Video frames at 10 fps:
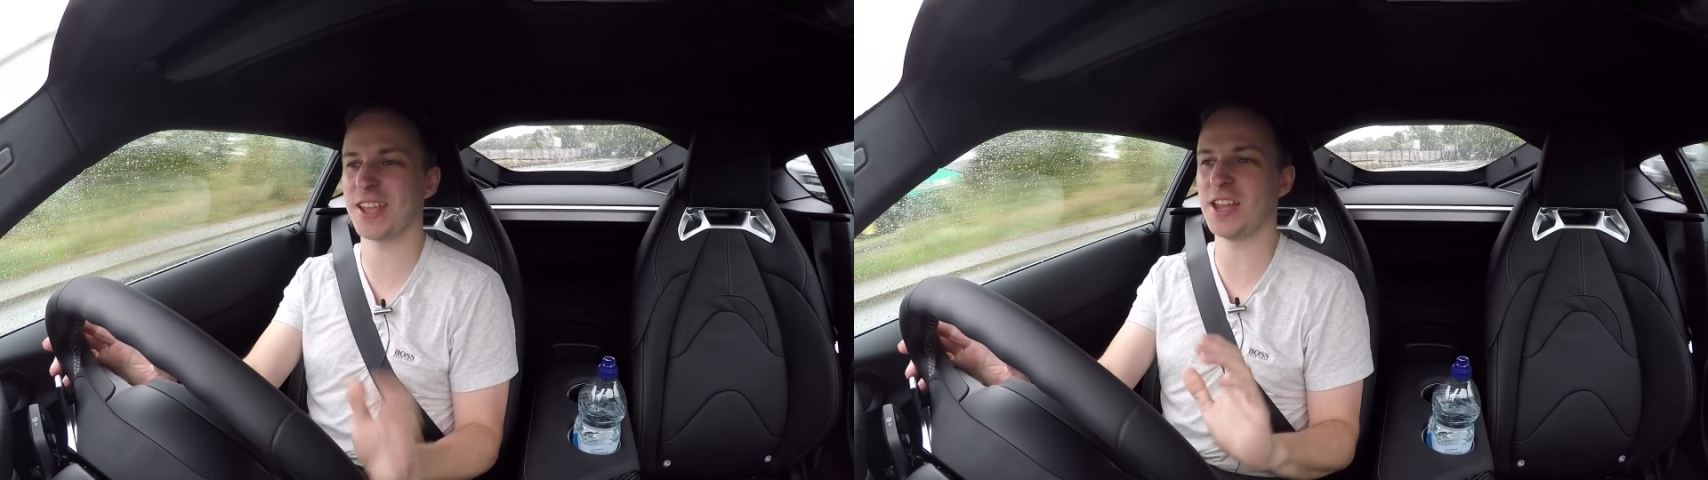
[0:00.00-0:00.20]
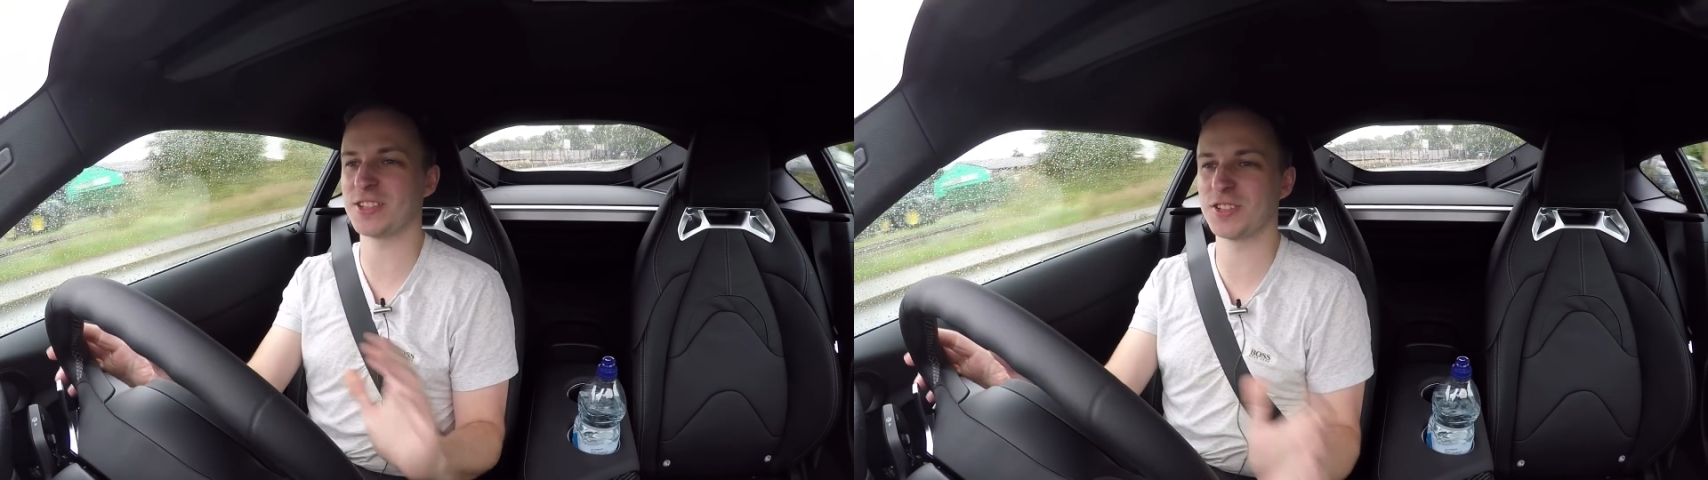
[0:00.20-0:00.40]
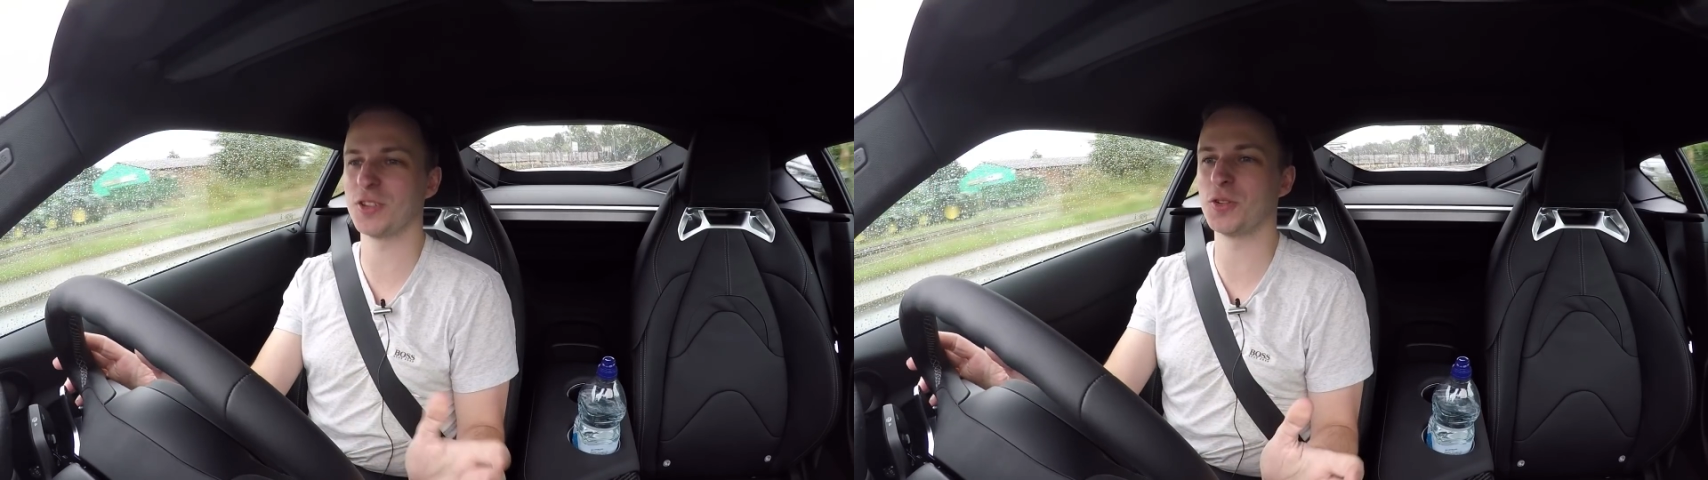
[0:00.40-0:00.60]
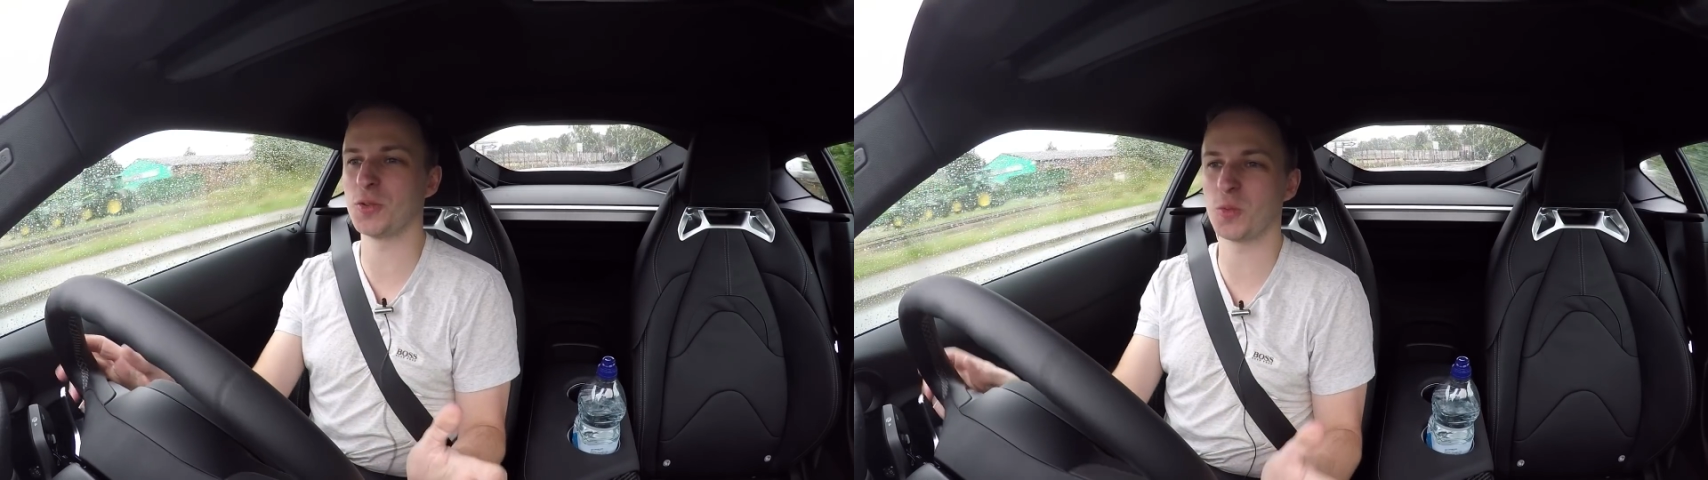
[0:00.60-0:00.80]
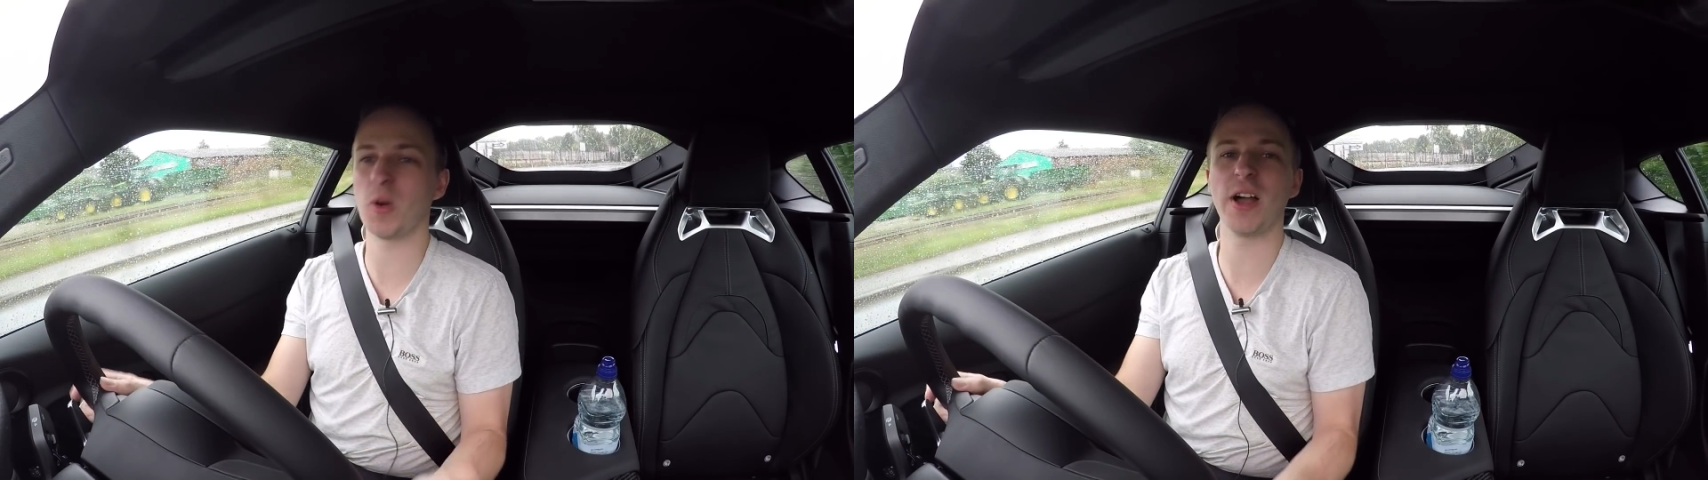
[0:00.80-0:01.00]
get
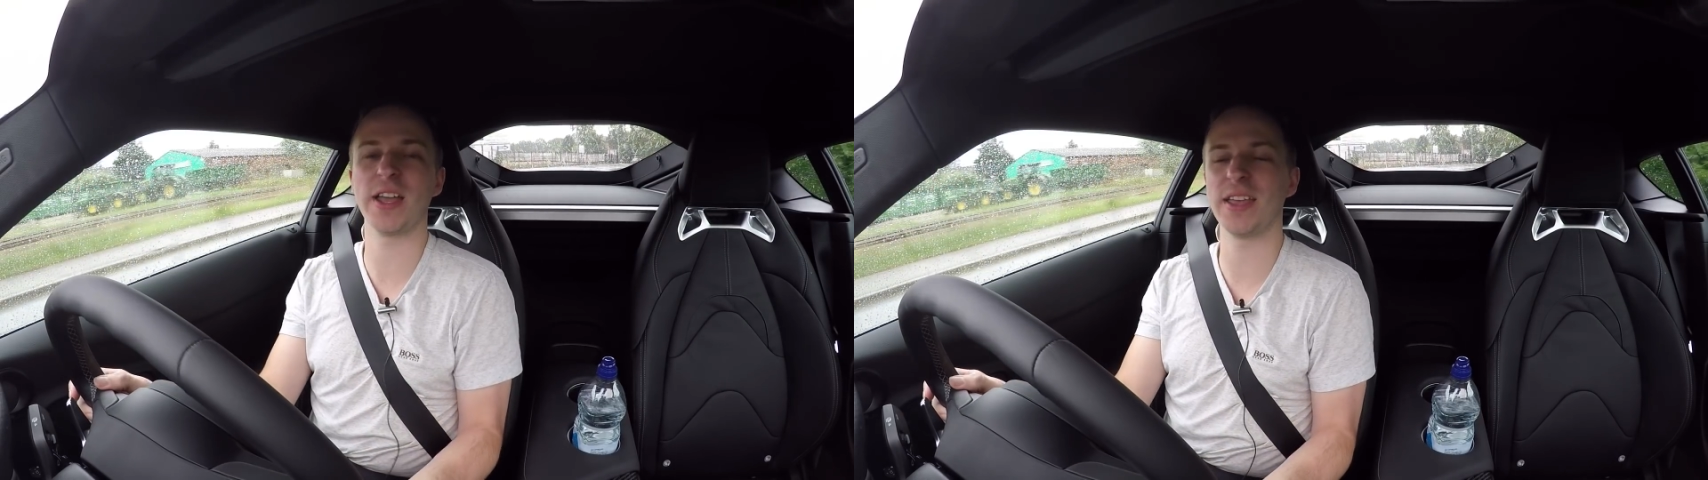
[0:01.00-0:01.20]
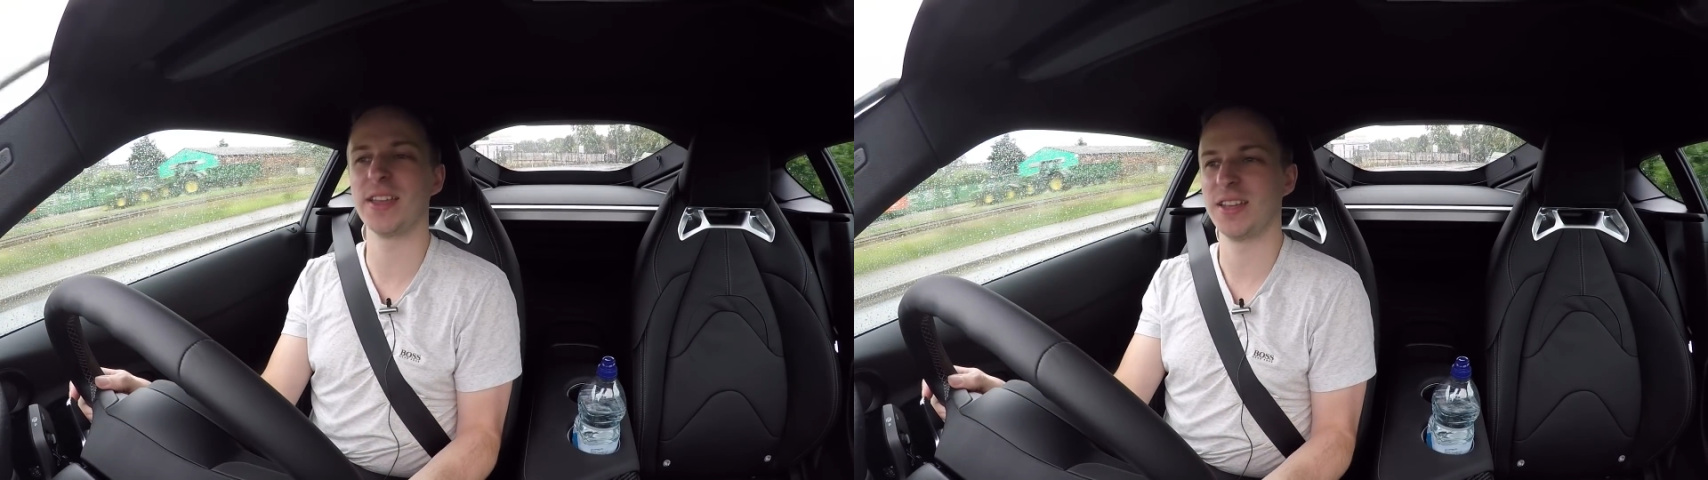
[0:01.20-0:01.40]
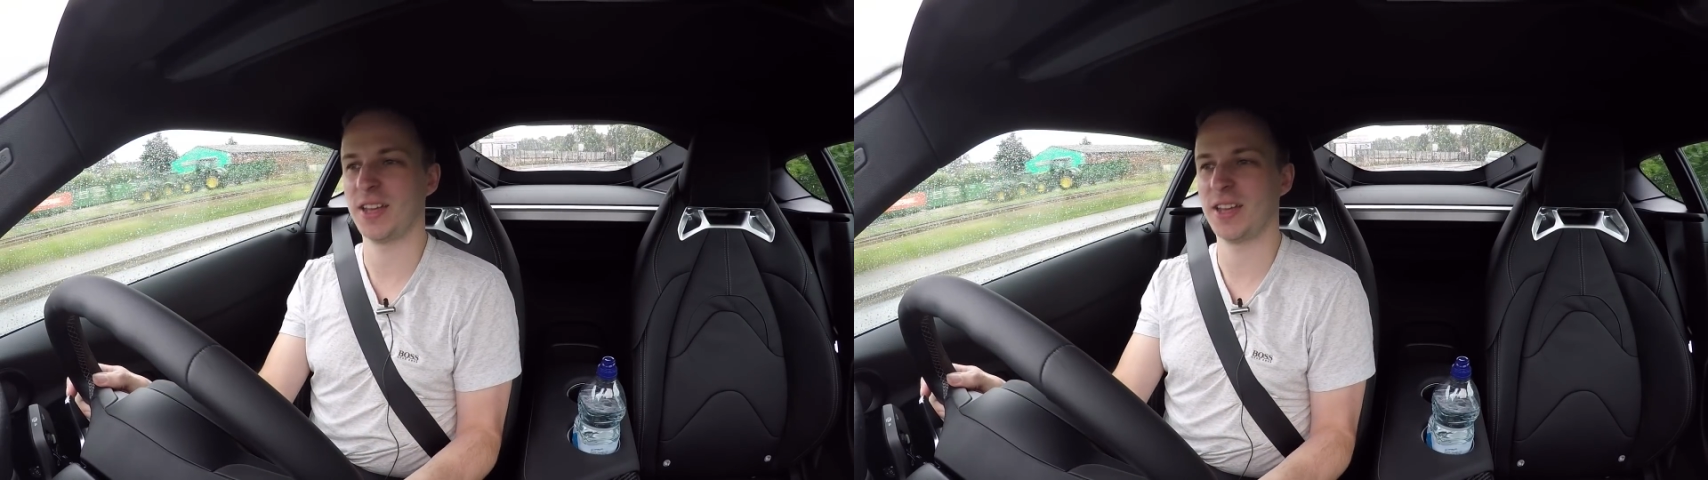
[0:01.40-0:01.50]
to why